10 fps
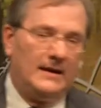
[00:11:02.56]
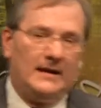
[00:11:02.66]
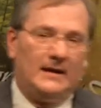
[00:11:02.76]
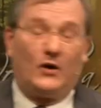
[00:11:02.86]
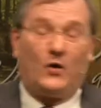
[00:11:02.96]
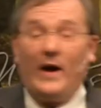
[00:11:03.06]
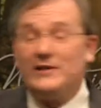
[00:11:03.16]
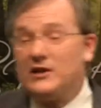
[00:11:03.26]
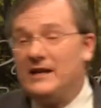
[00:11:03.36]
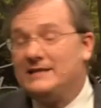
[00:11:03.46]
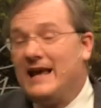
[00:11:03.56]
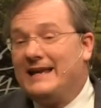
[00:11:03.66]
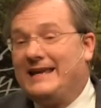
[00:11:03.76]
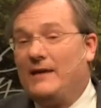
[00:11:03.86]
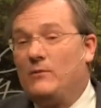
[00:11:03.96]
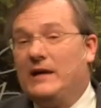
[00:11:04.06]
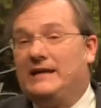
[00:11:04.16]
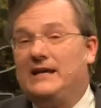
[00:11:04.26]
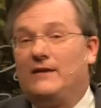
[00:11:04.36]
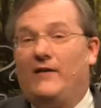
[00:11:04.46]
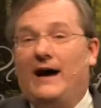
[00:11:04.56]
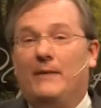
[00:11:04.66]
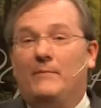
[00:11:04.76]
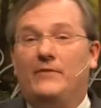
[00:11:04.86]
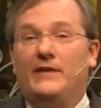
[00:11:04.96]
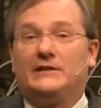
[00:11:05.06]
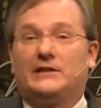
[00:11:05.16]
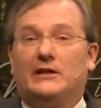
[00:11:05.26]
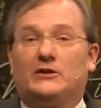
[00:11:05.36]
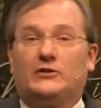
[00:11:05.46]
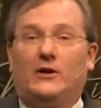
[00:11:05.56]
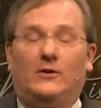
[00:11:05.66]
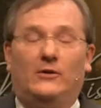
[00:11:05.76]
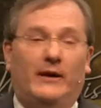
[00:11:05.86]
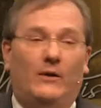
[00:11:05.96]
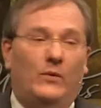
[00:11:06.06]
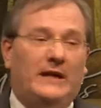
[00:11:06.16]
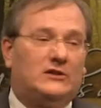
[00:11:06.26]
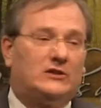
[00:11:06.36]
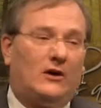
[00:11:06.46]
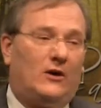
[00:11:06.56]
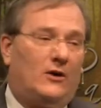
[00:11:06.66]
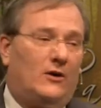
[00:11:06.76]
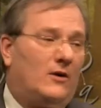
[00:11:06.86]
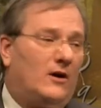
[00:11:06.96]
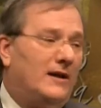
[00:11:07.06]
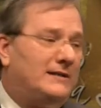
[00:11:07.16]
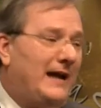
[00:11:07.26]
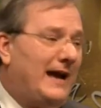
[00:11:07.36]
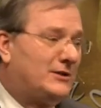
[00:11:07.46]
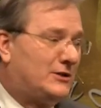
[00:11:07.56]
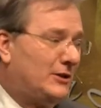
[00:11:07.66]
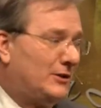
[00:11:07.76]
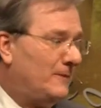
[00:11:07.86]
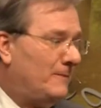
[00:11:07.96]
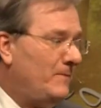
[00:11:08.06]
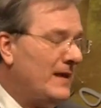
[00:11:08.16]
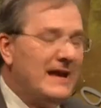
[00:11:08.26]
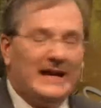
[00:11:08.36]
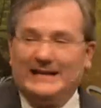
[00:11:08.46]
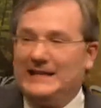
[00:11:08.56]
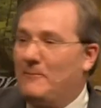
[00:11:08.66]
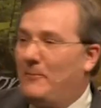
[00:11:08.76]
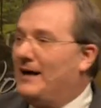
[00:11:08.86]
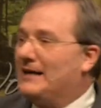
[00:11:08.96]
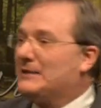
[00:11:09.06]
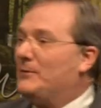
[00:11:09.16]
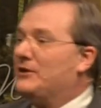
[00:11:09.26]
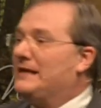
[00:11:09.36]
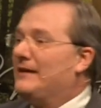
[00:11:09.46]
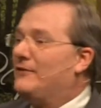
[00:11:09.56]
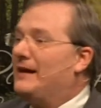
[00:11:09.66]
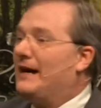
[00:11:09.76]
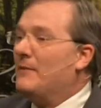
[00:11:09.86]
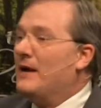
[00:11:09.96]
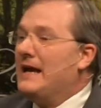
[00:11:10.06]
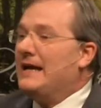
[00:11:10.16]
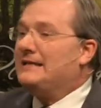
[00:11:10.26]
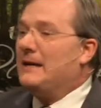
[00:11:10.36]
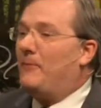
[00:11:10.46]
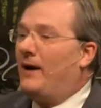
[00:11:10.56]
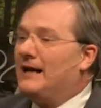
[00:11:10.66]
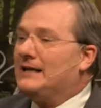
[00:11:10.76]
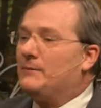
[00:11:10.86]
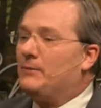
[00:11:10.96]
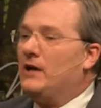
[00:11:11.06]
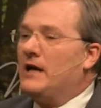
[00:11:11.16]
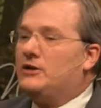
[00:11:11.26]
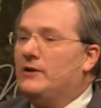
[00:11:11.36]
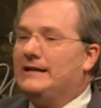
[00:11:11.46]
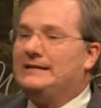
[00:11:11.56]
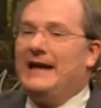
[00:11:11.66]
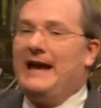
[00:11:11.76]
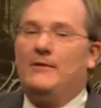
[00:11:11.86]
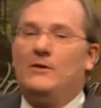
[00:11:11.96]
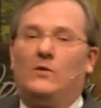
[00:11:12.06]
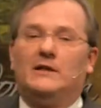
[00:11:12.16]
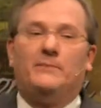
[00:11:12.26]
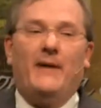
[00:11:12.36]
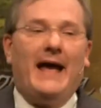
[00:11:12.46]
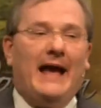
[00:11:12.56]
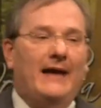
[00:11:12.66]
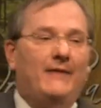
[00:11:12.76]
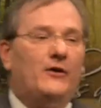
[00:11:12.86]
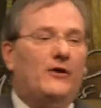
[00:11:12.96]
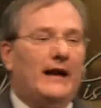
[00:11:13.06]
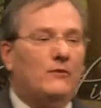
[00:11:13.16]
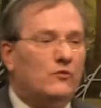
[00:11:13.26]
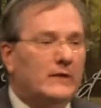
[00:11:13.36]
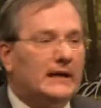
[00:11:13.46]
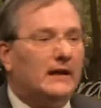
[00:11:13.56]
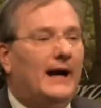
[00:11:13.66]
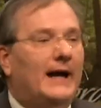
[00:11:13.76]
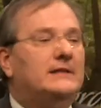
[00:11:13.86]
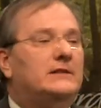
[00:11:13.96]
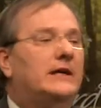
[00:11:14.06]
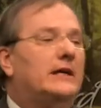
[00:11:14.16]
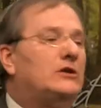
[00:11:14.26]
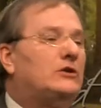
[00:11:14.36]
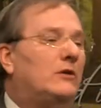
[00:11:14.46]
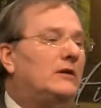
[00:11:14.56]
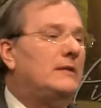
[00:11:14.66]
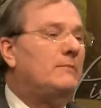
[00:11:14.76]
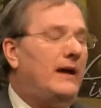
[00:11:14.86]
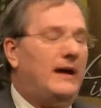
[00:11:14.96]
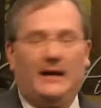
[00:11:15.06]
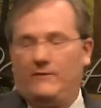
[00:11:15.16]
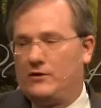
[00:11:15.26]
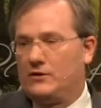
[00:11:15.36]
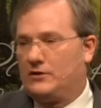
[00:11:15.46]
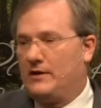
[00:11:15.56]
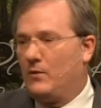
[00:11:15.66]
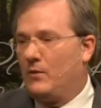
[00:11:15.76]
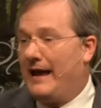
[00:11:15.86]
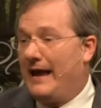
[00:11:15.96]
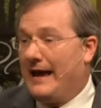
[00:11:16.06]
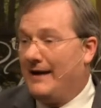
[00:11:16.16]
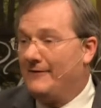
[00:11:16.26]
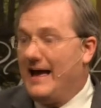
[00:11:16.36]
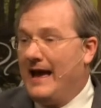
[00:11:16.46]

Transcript: The question is, can we give up this control that we so are attached to? Is it possible to give it up? Is it possible to examine one's behavior and realize the controlling behaviors that we have?